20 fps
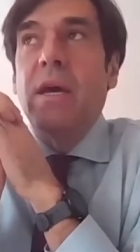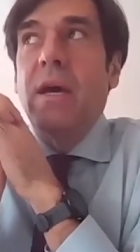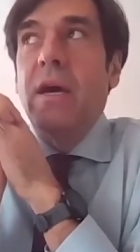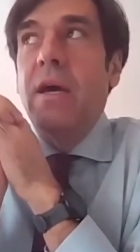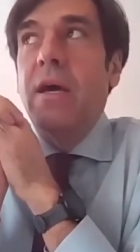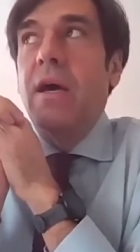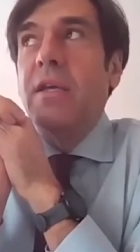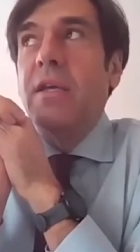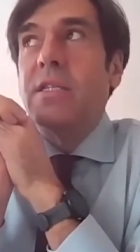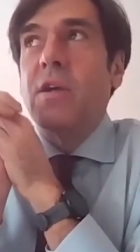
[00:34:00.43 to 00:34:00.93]

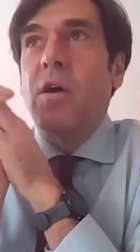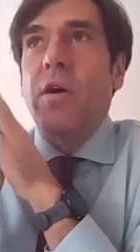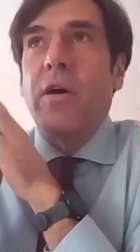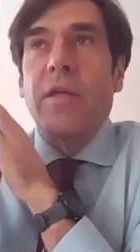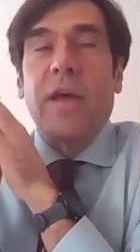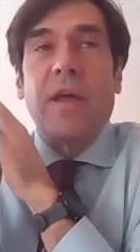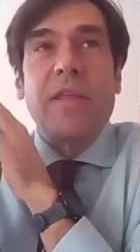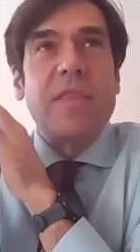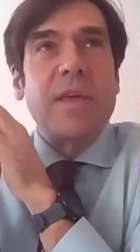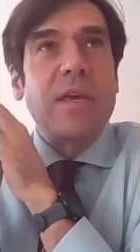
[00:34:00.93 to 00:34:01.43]

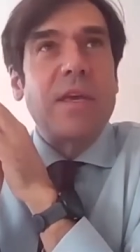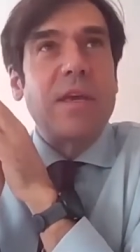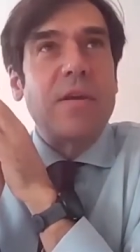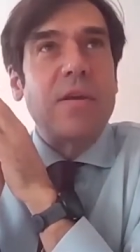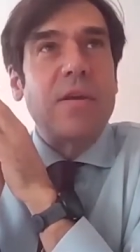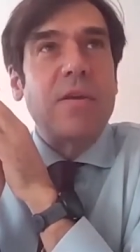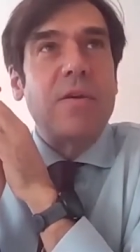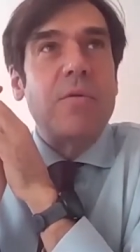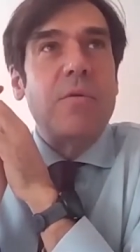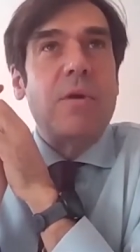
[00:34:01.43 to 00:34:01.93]
I think
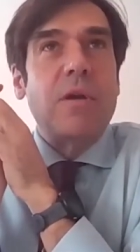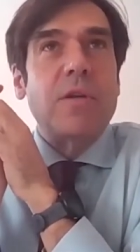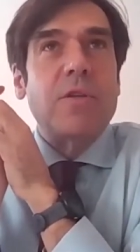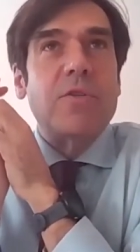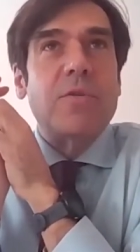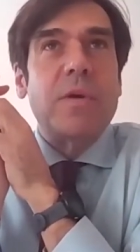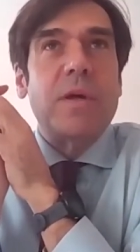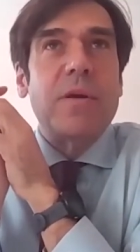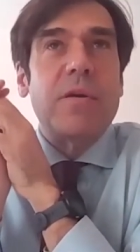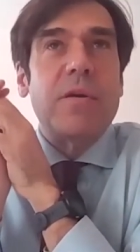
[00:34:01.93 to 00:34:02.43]
you were on
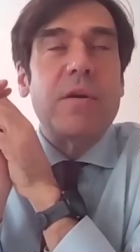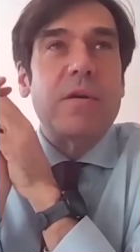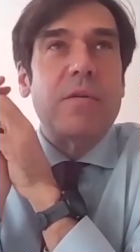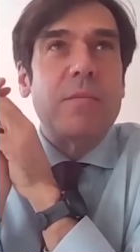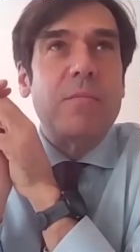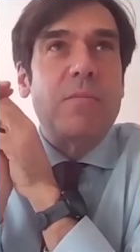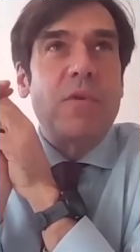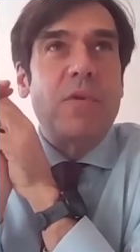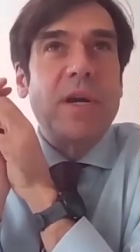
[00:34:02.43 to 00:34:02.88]
Twitter